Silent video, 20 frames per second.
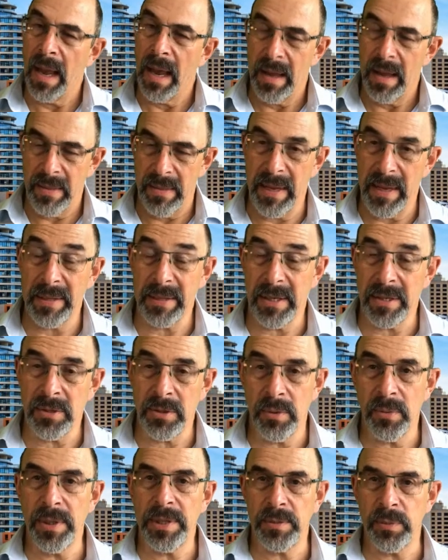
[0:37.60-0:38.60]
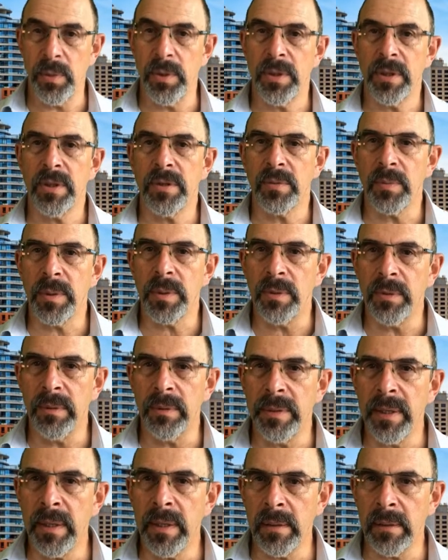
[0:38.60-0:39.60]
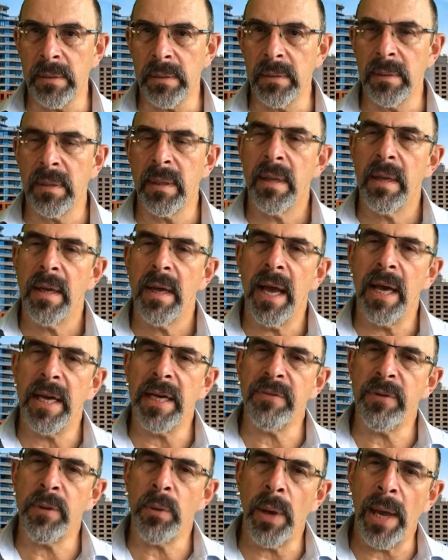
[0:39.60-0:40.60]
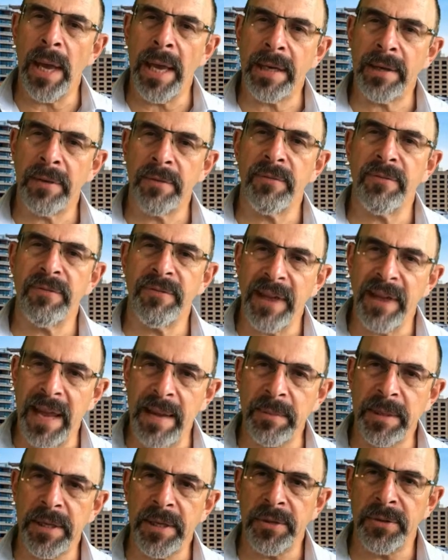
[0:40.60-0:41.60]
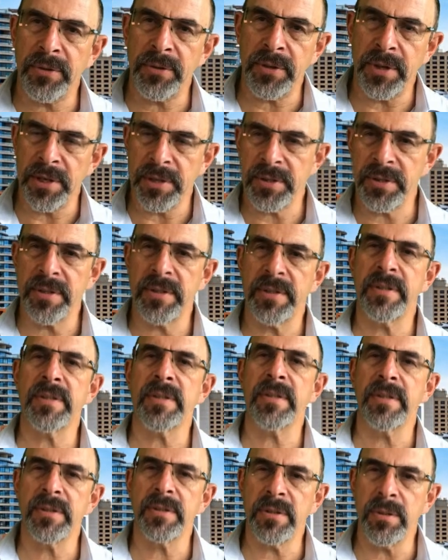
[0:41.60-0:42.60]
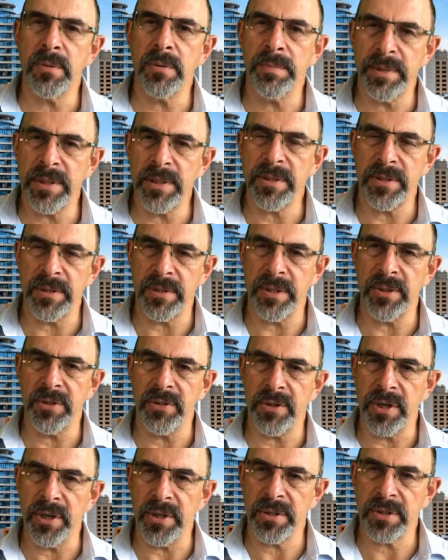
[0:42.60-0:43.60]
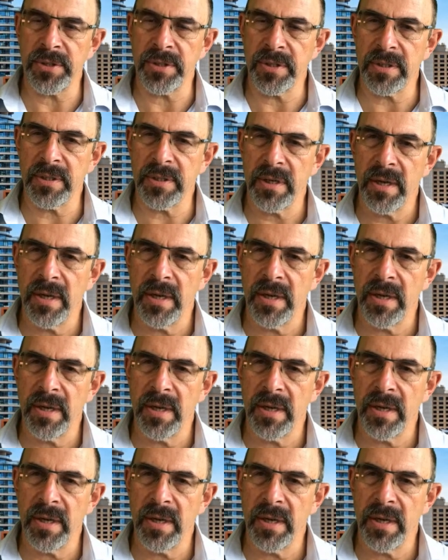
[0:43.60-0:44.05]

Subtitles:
That doesn't always work, as we all know, and if you add family interests to business interests,